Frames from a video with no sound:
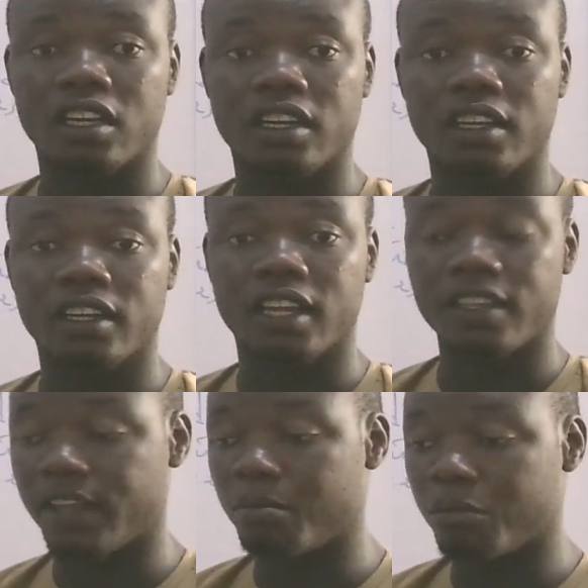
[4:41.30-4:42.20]

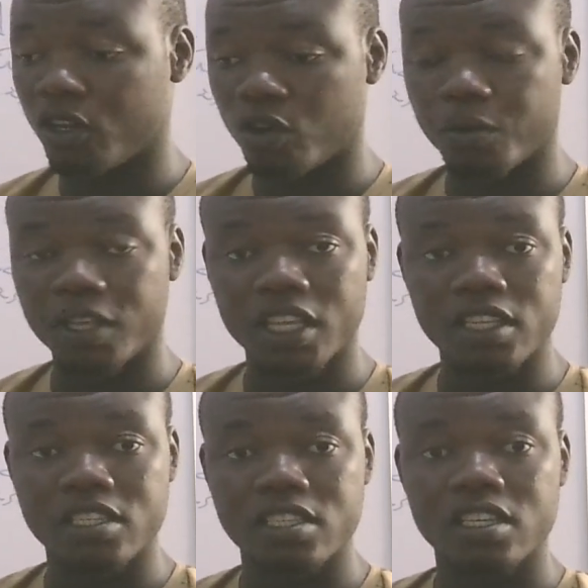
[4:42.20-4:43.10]
the amount of
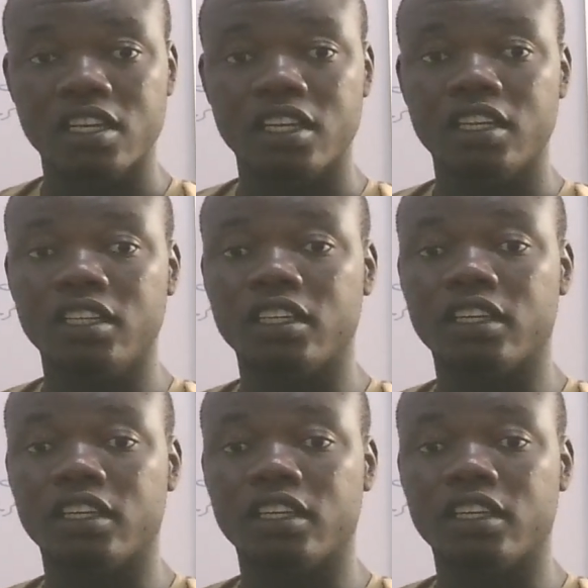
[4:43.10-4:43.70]
heat. It's